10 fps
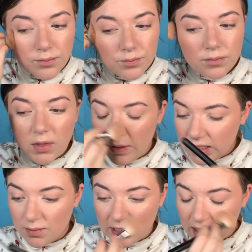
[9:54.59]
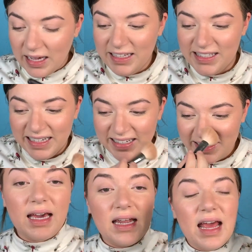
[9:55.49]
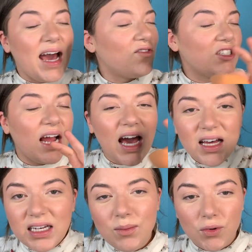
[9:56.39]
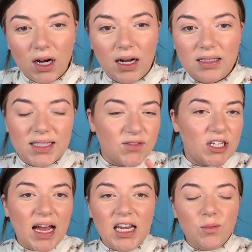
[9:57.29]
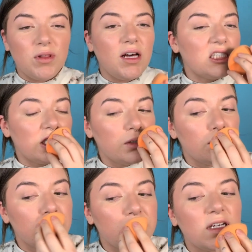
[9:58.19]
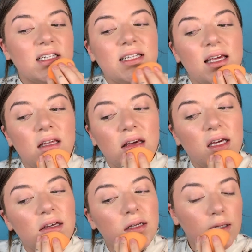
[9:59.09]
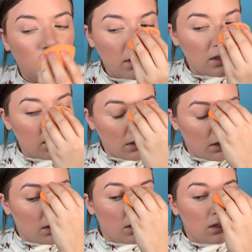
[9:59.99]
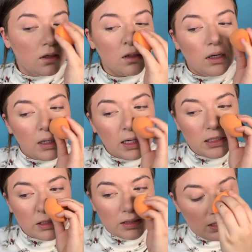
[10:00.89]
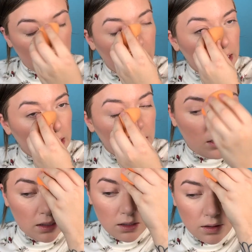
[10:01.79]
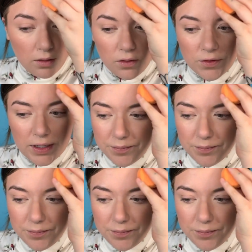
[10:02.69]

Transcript: Maybe because I'm like lazy. And after any bronze, after any blush, I take it and I just lightly go over it,